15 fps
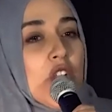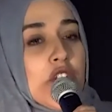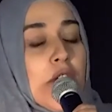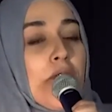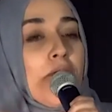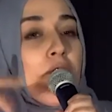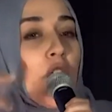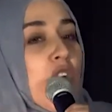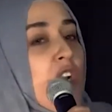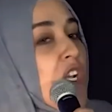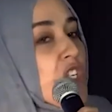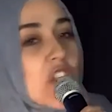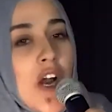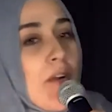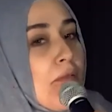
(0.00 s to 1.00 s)
to
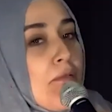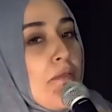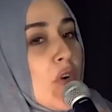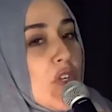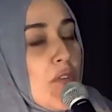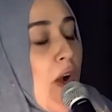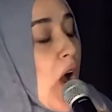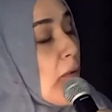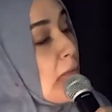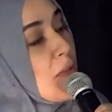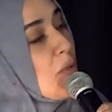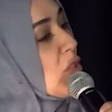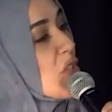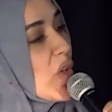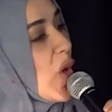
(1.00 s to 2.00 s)
furnish our
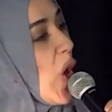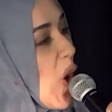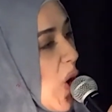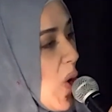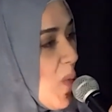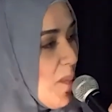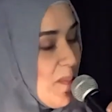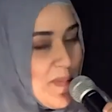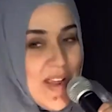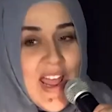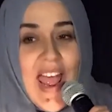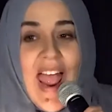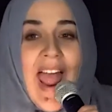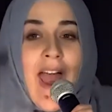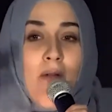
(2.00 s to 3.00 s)
future home?
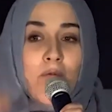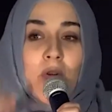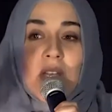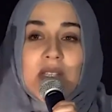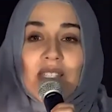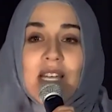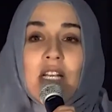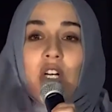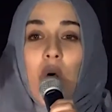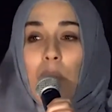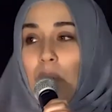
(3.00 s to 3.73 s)
Every single